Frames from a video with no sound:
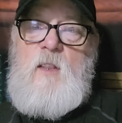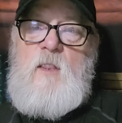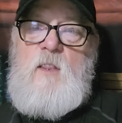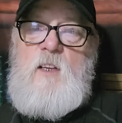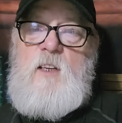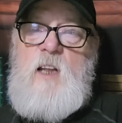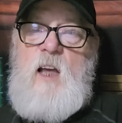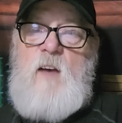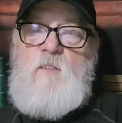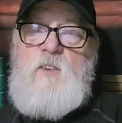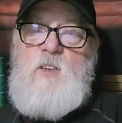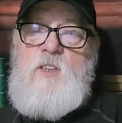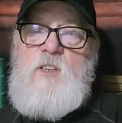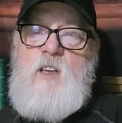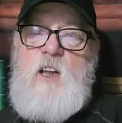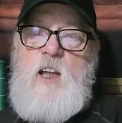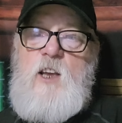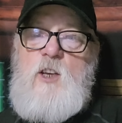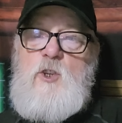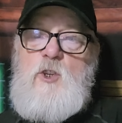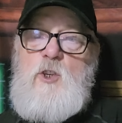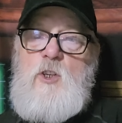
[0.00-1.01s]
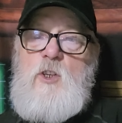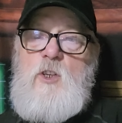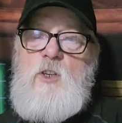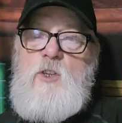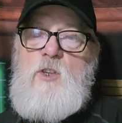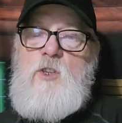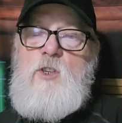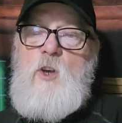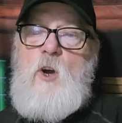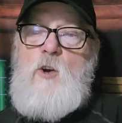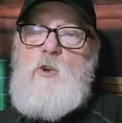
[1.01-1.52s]
The devastation
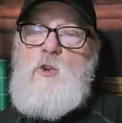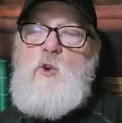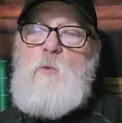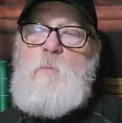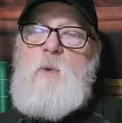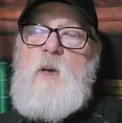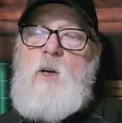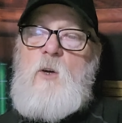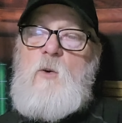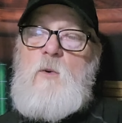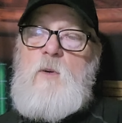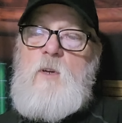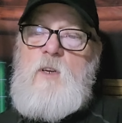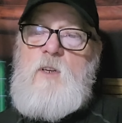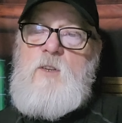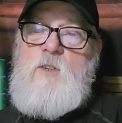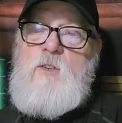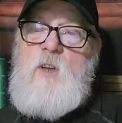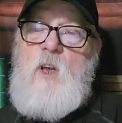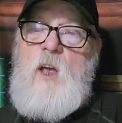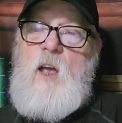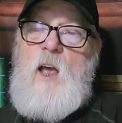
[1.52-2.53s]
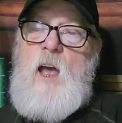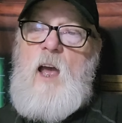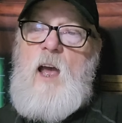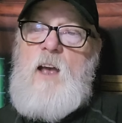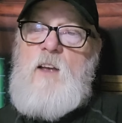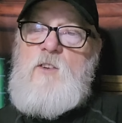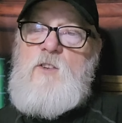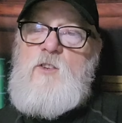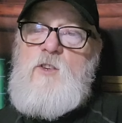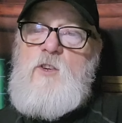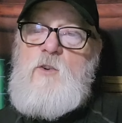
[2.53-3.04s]
is so ubiquitous
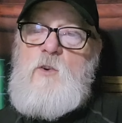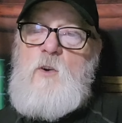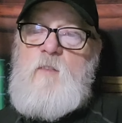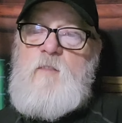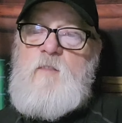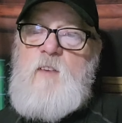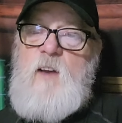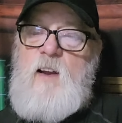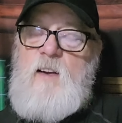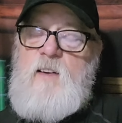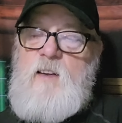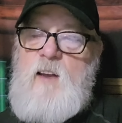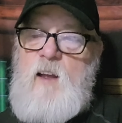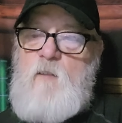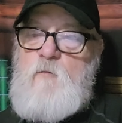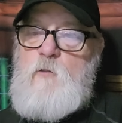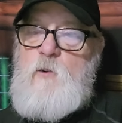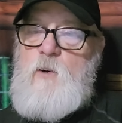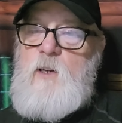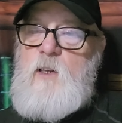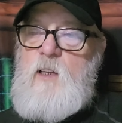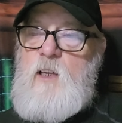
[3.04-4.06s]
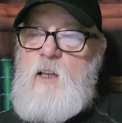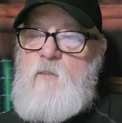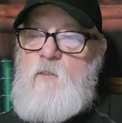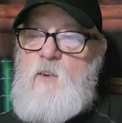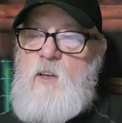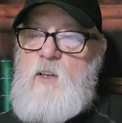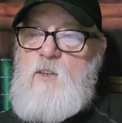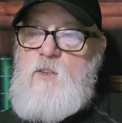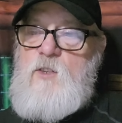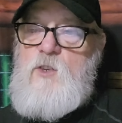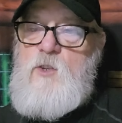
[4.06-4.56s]
as to affect every
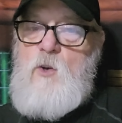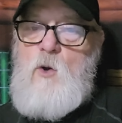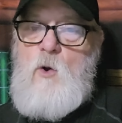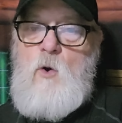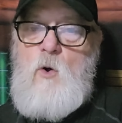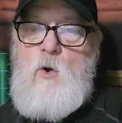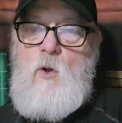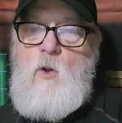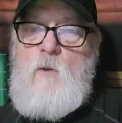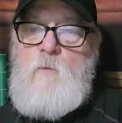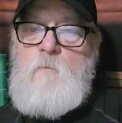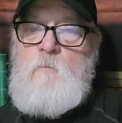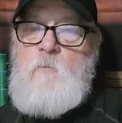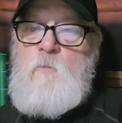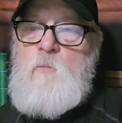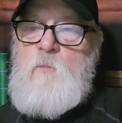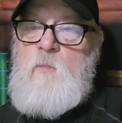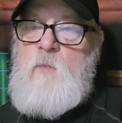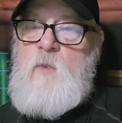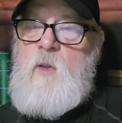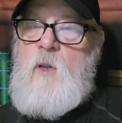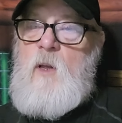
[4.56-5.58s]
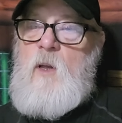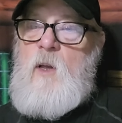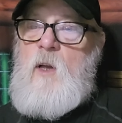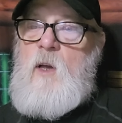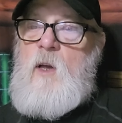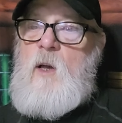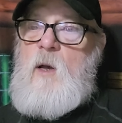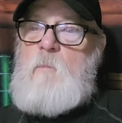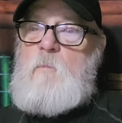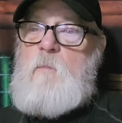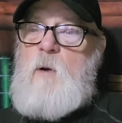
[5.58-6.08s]
living soul.
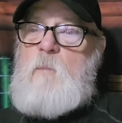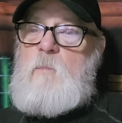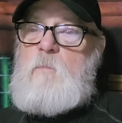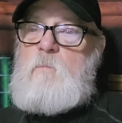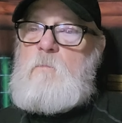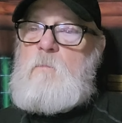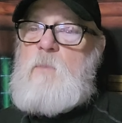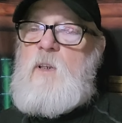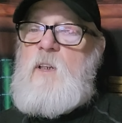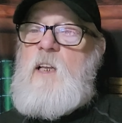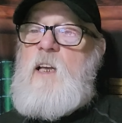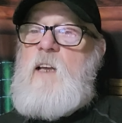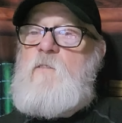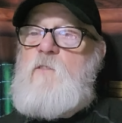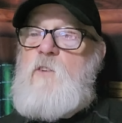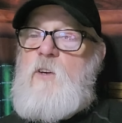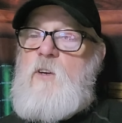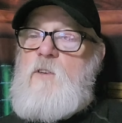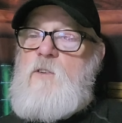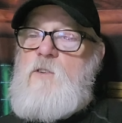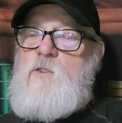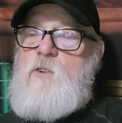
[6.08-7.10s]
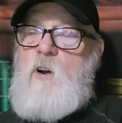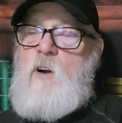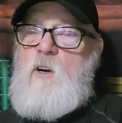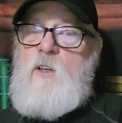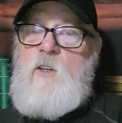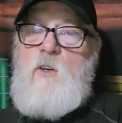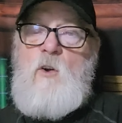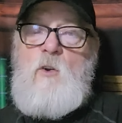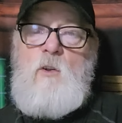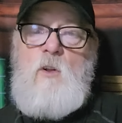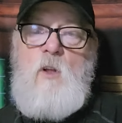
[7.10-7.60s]
But believers are
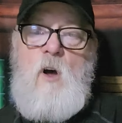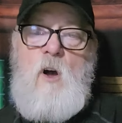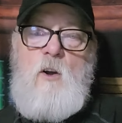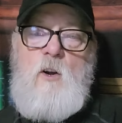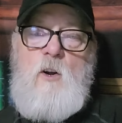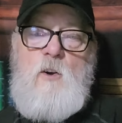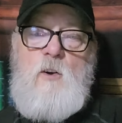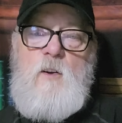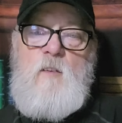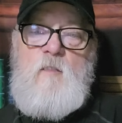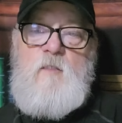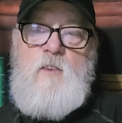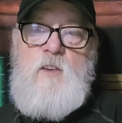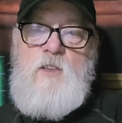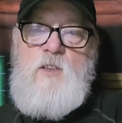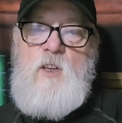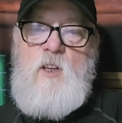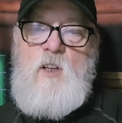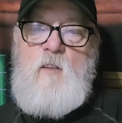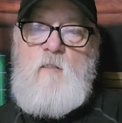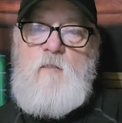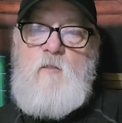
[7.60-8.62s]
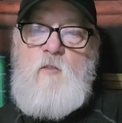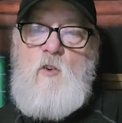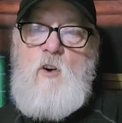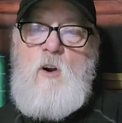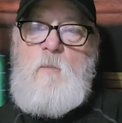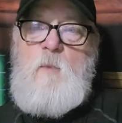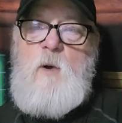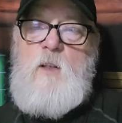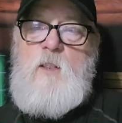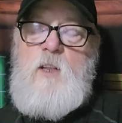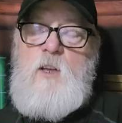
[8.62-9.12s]
no longer in physical
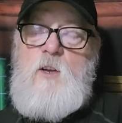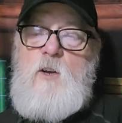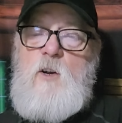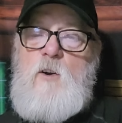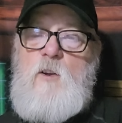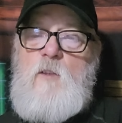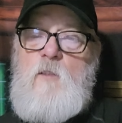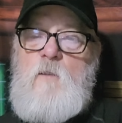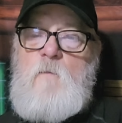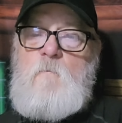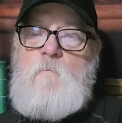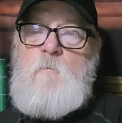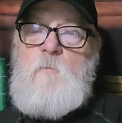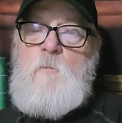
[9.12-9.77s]
form on the earth.